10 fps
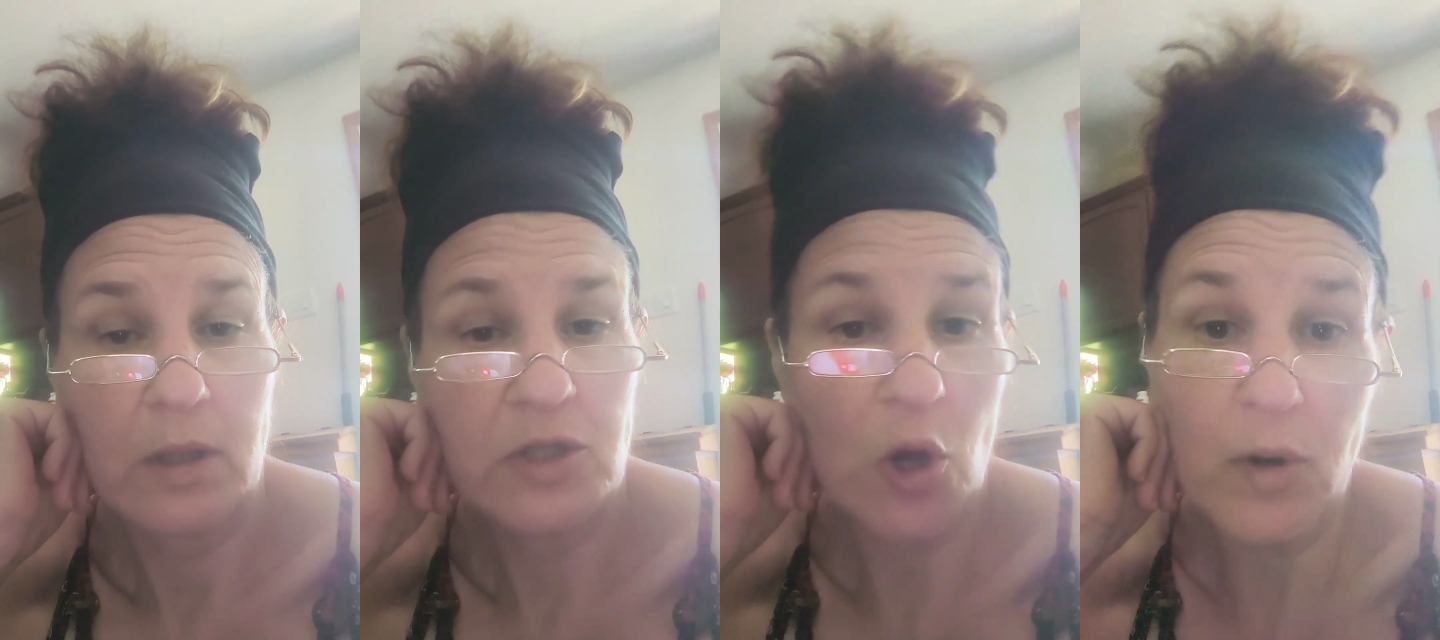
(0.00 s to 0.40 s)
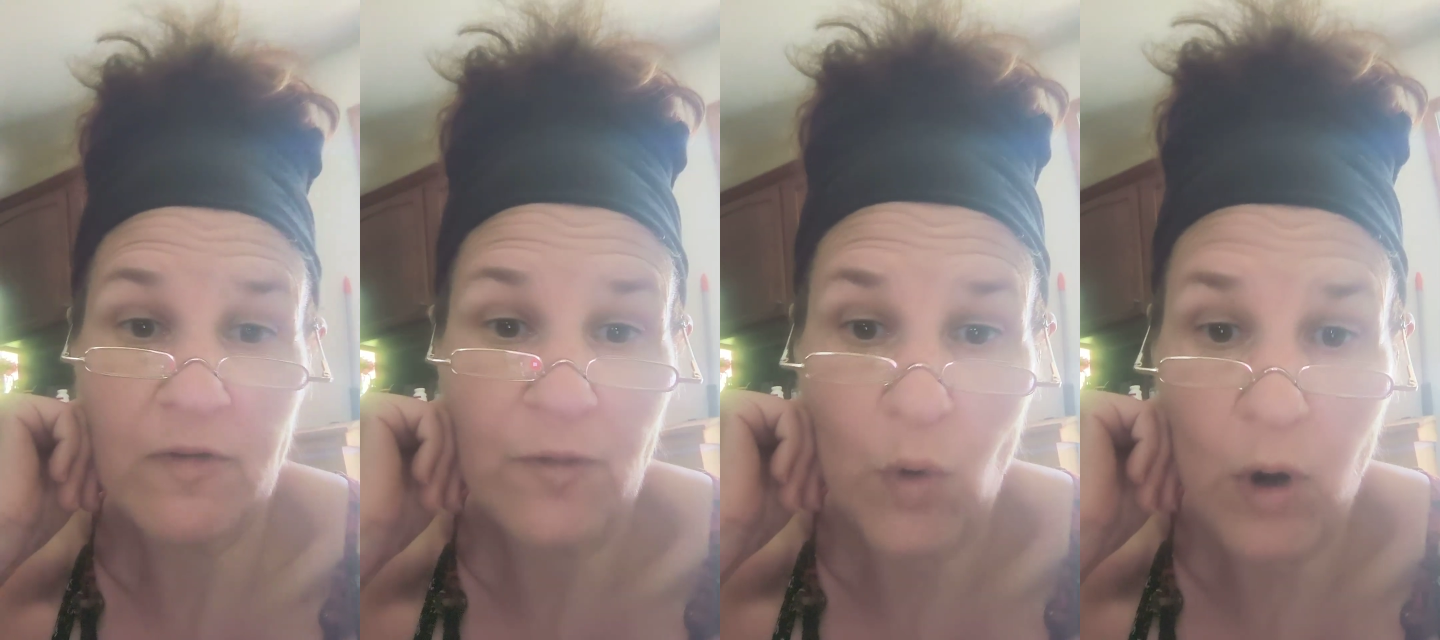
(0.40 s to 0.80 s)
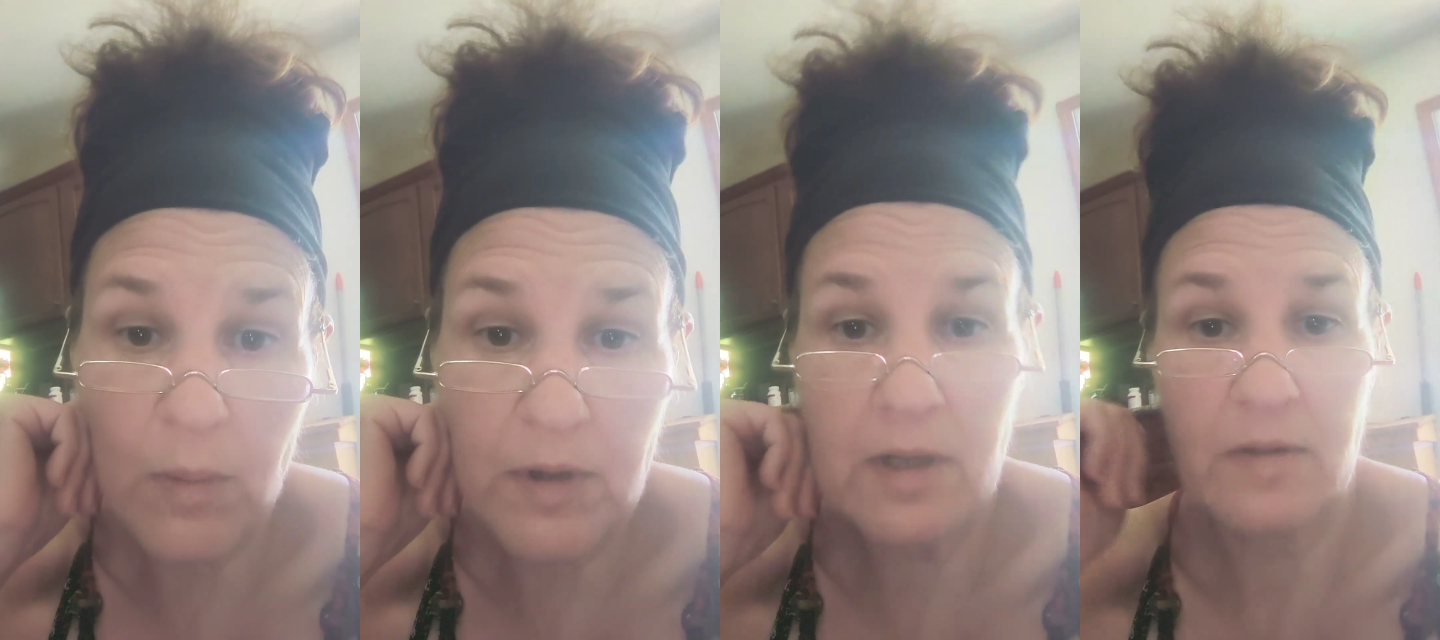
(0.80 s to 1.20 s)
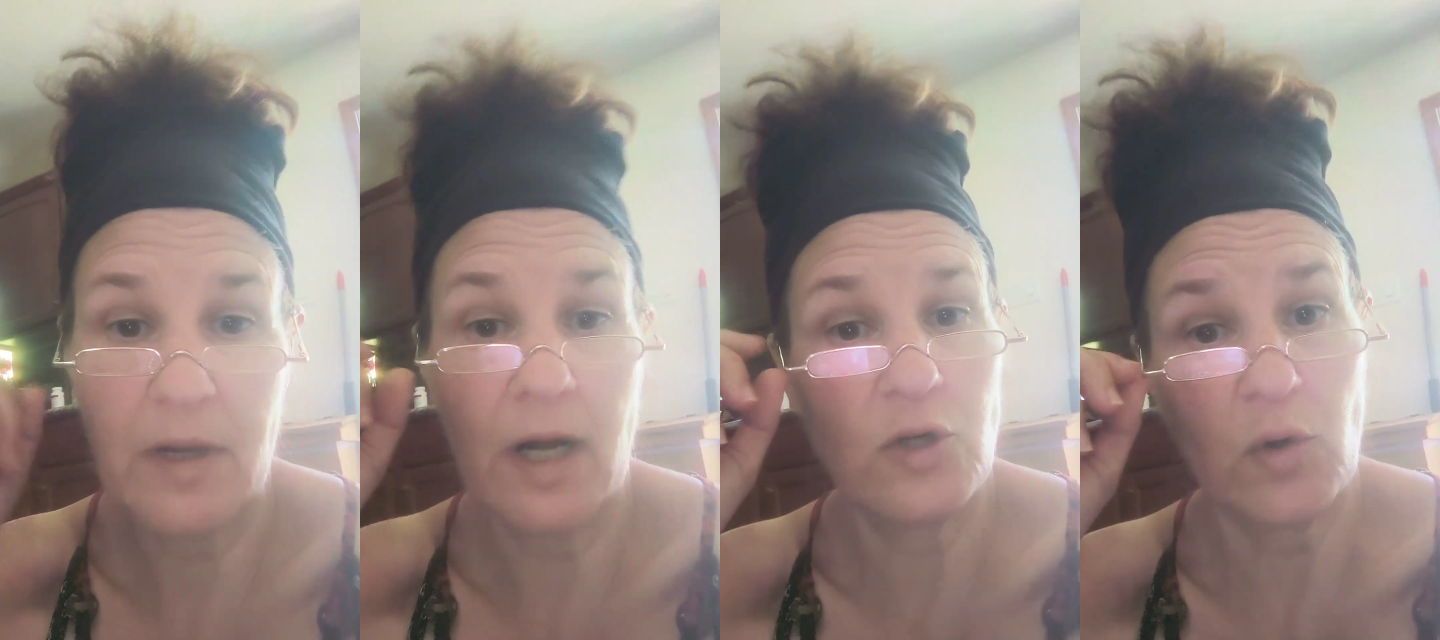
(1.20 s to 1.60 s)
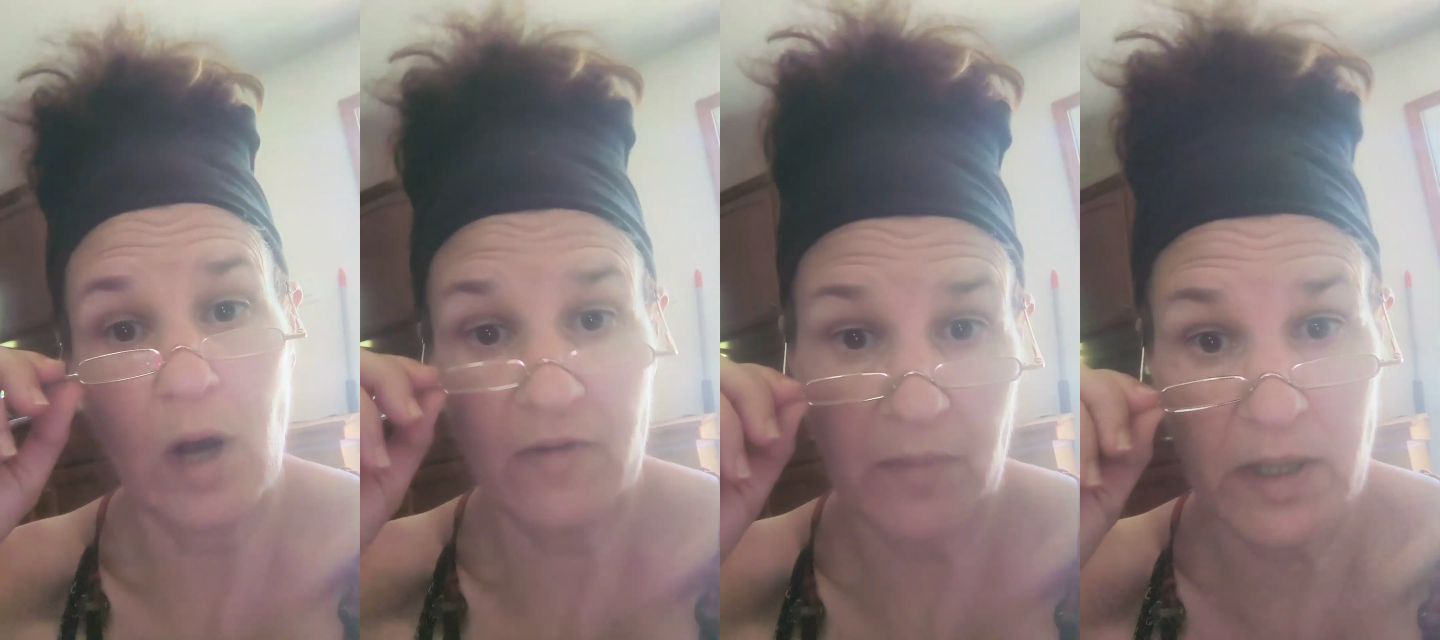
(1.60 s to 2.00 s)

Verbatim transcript: So informed that I drive